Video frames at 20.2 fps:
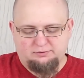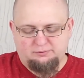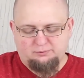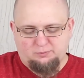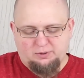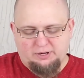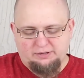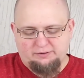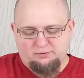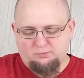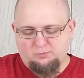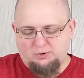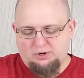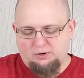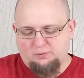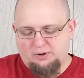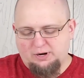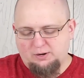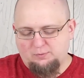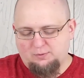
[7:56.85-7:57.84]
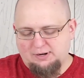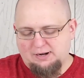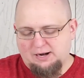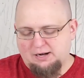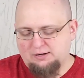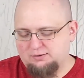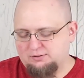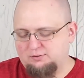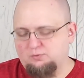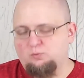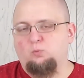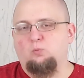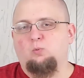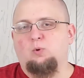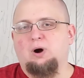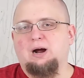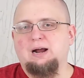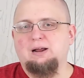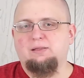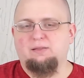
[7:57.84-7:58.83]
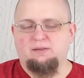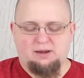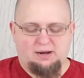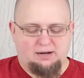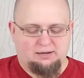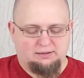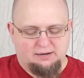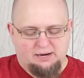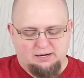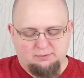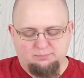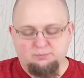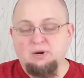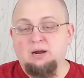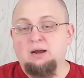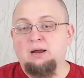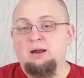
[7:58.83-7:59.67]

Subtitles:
right away. Why not? Why the heck not?